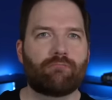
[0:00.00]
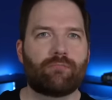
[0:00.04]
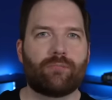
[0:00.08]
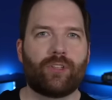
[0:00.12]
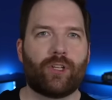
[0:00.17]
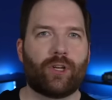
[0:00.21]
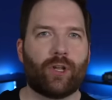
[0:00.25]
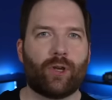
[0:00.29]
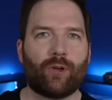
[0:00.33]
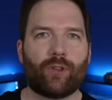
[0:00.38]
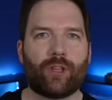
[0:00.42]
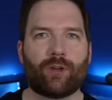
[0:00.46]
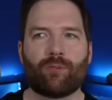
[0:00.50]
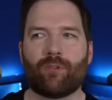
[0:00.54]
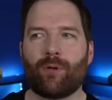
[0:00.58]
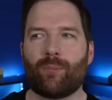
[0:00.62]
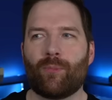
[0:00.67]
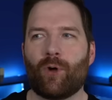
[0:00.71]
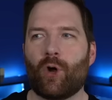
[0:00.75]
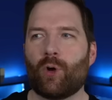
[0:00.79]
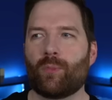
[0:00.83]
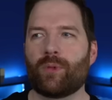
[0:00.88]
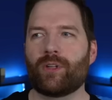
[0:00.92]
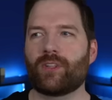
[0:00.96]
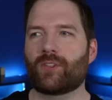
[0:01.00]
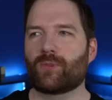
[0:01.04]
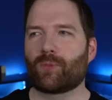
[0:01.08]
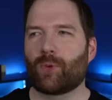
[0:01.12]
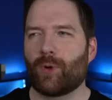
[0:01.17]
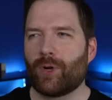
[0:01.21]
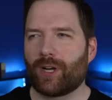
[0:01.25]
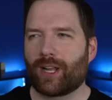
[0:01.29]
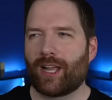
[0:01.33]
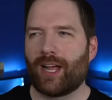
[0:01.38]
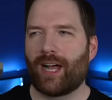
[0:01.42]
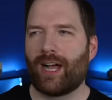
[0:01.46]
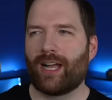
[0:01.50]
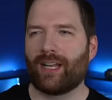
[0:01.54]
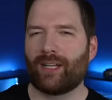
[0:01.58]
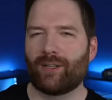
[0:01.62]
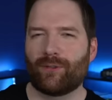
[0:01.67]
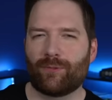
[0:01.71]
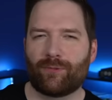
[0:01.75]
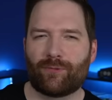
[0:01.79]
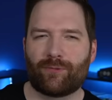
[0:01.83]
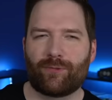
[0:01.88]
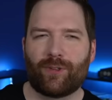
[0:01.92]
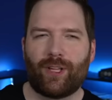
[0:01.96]
You know, there were moments where it kind
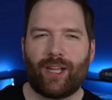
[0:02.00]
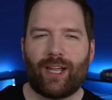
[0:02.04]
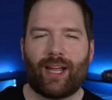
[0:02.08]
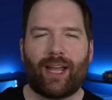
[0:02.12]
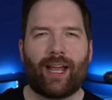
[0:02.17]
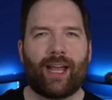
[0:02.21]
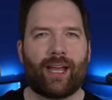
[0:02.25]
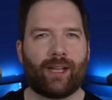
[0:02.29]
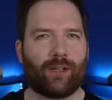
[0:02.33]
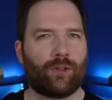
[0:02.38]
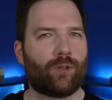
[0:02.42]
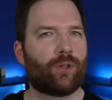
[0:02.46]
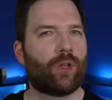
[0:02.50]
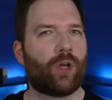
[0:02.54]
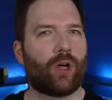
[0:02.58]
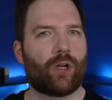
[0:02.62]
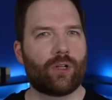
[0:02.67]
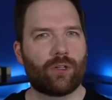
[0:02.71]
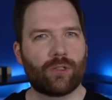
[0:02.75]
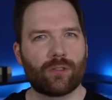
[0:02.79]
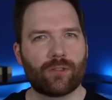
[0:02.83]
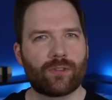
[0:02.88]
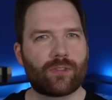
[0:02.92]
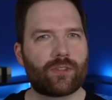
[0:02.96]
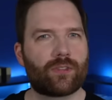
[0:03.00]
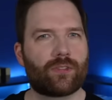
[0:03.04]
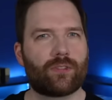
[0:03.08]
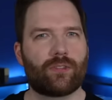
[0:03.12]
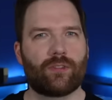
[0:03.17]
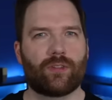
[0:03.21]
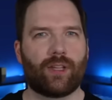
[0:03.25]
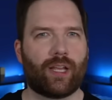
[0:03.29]
of had lulls.